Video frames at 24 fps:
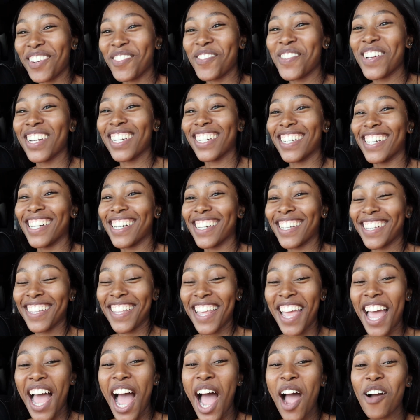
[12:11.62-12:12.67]
I
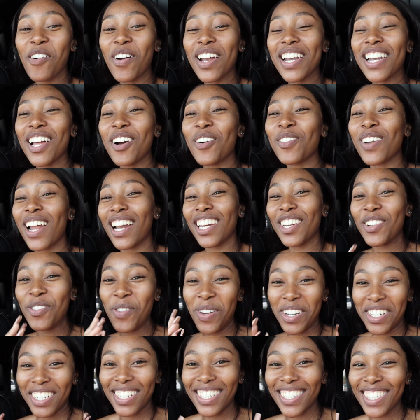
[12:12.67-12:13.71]
wonder when I did
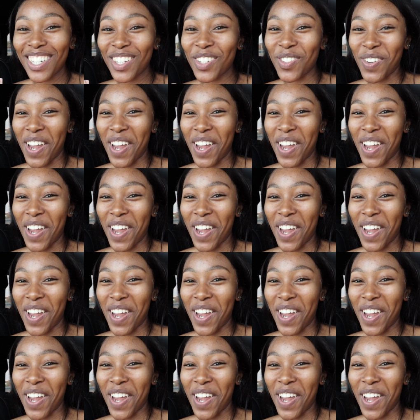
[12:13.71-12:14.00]
questions as